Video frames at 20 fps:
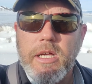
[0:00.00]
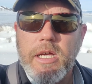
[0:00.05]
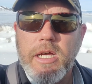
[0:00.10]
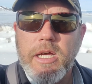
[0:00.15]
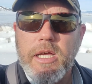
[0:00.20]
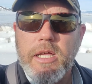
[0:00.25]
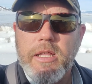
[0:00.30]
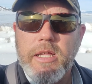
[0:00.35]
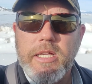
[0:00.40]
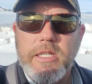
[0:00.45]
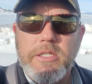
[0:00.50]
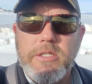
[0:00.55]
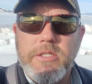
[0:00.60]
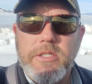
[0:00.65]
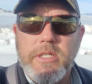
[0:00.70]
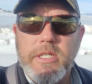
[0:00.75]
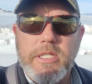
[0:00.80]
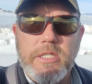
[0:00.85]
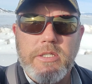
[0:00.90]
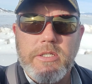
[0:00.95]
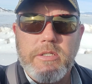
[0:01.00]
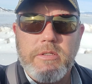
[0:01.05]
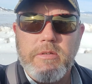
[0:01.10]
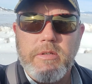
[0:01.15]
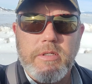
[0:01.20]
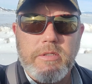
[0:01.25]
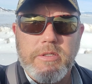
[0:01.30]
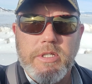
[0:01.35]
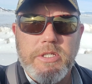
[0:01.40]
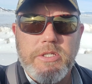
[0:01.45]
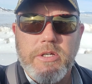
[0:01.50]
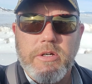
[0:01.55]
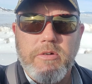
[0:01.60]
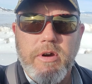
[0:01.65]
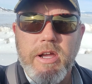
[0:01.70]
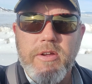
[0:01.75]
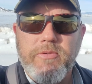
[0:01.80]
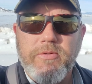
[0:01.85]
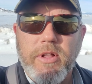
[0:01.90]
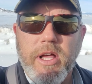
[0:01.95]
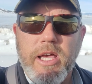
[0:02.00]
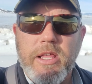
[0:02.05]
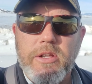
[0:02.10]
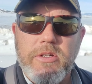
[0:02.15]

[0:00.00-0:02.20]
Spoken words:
It's just a great fly.